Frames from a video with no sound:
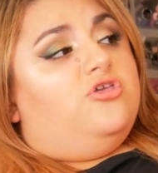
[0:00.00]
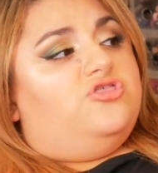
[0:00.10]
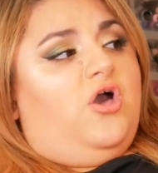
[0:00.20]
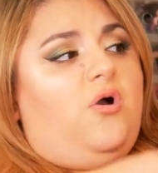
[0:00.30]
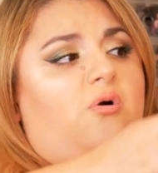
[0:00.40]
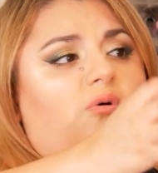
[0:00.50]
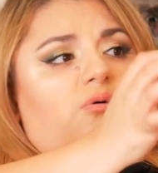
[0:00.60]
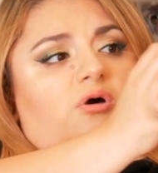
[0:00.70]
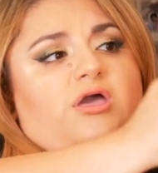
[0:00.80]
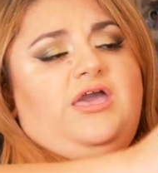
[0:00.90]

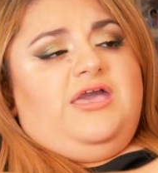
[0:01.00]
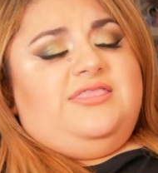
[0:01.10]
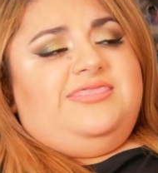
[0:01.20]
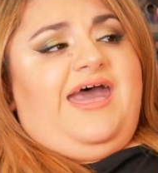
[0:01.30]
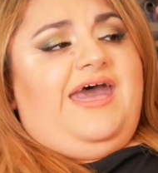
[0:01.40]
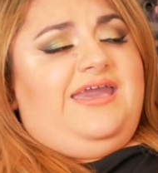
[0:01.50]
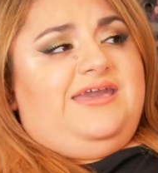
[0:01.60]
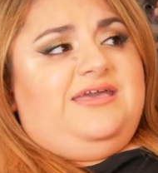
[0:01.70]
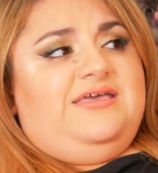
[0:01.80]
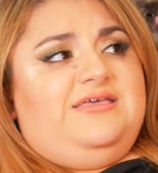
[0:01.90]
So
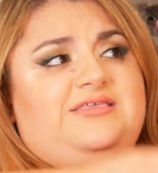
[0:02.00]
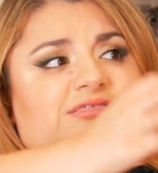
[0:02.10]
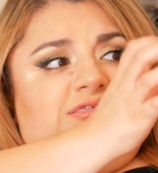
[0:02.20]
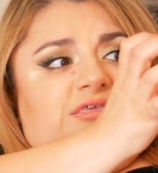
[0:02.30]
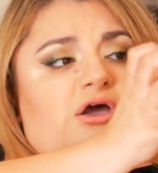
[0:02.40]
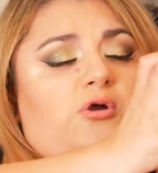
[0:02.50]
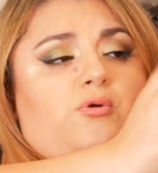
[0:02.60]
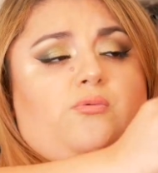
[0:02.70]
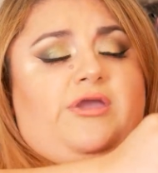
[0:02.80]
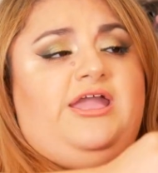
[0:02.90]
that is a
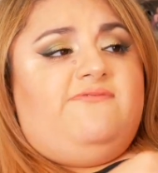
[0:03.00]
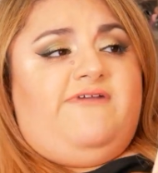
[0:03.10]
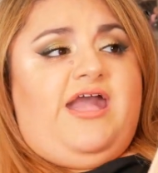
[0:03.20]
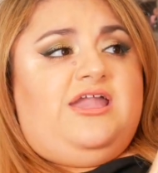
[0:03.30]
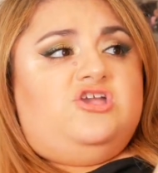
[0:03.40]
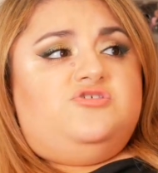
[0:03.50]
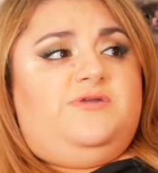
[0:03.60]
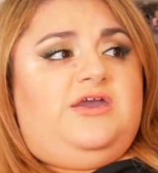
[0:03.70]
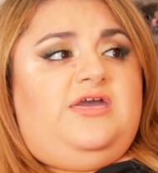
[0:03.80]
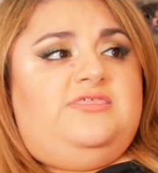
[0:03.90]
great
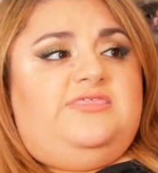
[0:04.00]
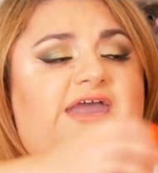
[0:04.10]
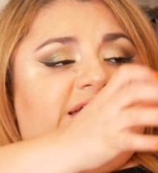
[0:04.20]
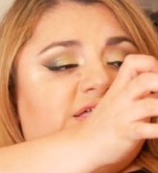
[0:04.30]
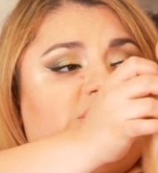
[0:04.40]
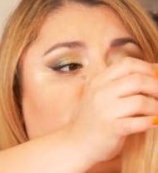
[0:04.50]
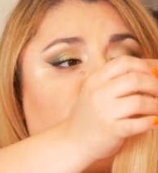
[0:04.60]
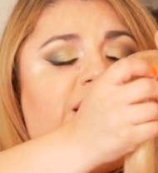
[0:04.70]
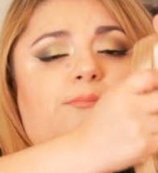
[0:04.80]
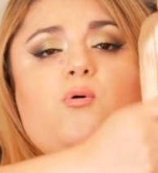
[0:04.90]
advantage because then
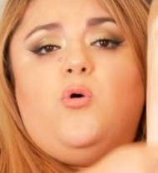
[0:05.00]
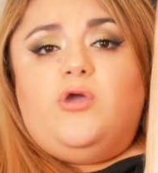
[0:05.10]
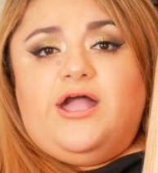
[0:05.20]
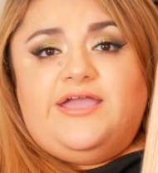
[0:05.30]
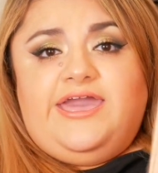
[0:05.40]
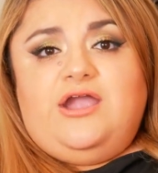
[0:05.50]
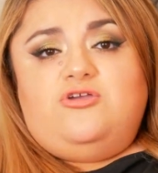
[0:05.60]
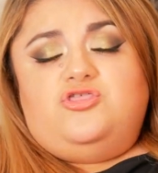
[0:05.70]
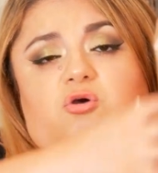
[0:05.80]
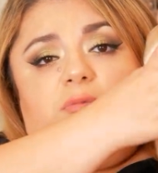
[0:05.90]
you're not pulling on the
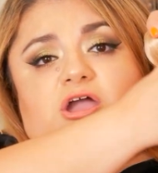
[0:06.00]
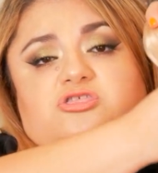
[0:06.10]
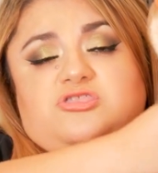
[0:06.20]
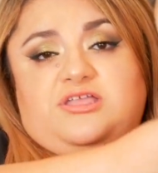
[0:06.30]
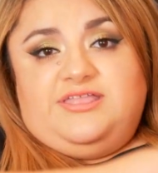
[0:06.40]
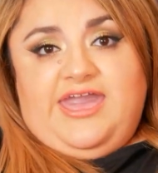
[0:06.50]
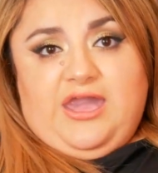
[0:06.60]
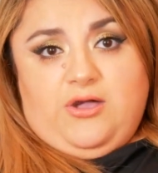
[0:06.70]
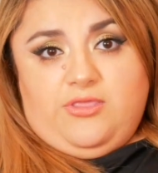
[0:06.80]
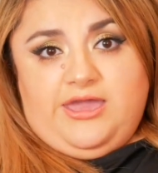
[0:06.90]
hair so much,
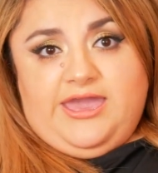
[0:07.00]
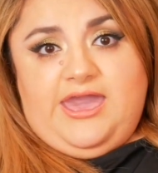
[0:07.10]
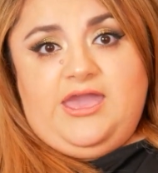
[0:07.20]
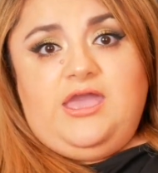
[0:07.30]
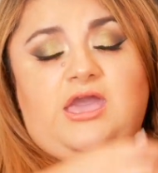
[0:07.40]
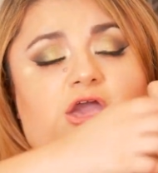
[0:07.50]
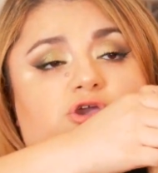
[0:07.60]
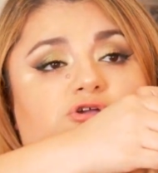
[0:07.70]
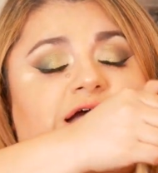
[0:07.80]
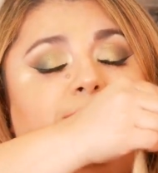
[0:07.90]
detangling it.
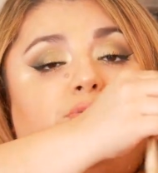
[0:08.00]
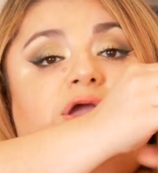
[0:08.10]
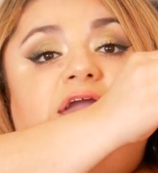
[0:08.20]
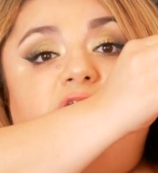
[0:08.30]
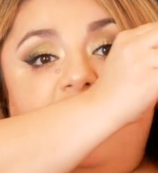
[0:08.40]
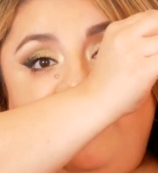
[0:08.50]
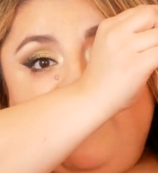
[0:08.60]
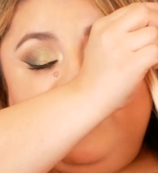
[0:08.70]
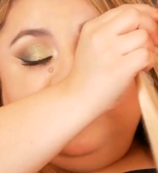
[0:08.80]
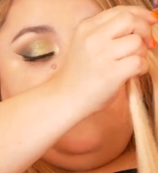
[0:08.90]
You're not breaking
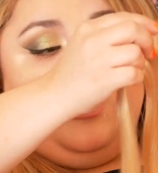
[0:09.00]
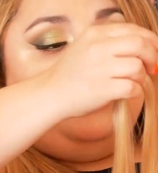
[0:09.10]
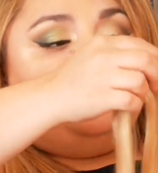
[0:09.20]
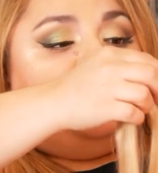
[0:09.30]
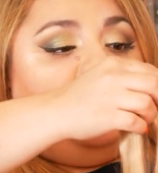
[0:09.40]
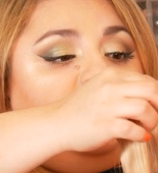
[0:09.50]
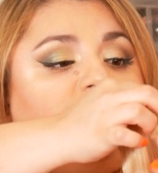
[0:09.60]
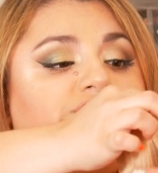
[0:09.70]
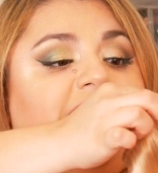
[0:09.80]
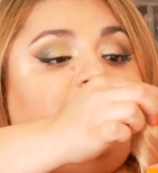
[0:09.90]
off hair as much.
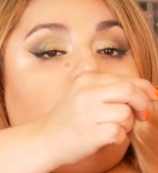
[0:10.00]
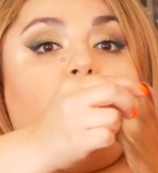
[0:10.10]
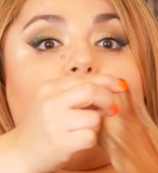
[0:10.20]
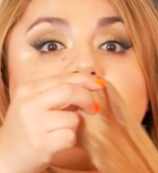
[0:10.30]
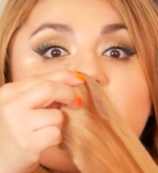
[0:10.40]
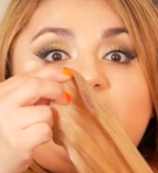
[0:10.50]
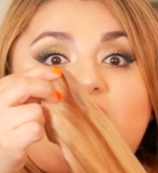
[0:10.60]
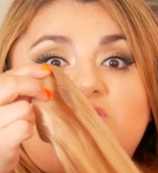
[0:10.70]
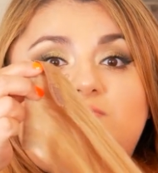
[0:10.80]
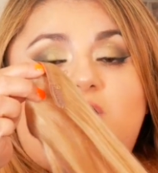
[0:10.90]
You're not losing
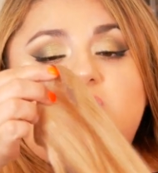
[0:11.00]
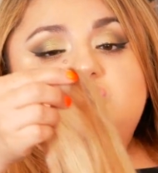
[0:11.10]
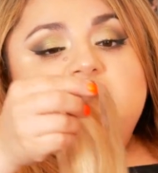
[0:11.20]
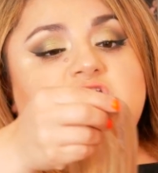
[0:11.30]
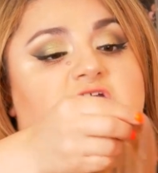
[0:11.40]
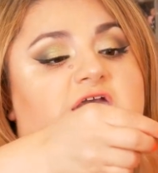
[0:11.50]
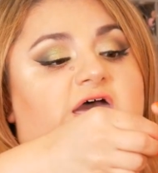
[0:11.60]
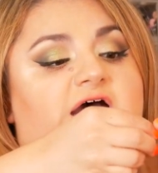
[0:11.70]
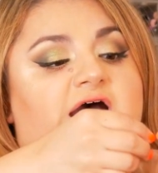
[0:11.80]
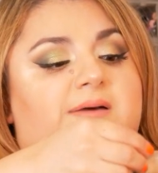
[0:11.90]
hair as much.
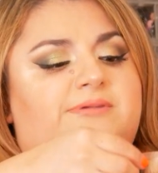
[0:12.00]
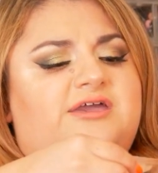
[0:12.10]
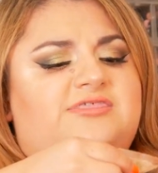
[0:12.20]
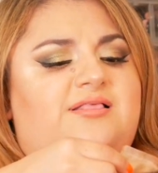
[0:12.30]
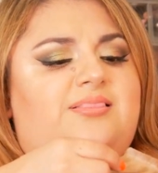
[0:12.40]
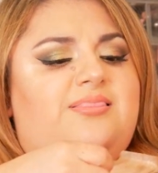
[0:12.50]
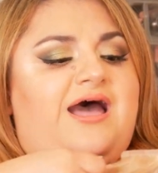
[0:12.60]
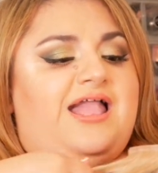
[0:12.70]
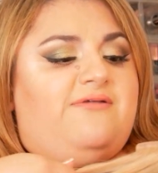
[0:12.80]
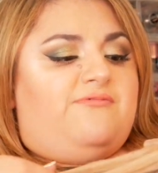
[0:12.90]
Because a
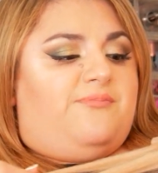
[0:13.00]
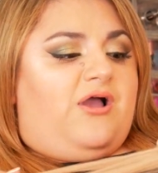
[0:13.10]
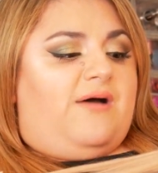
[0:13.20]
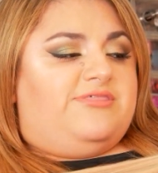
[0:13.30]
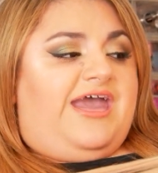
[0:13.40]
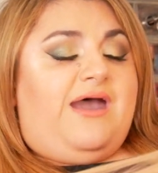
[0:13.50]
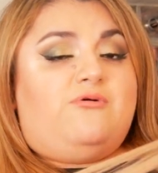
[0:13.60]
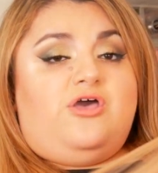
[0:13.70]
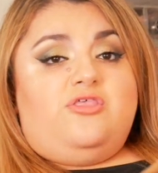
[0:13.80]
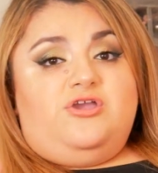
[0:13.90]
lot of the problem I
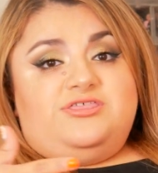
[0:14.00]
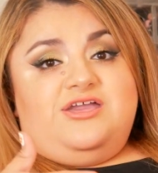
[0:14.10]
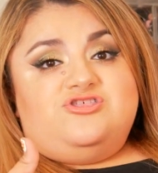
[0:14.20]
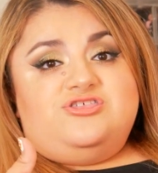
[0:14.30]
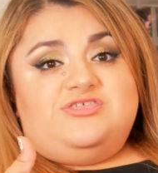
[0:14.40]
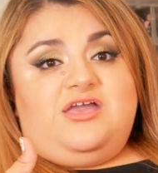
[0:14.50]
have with other extension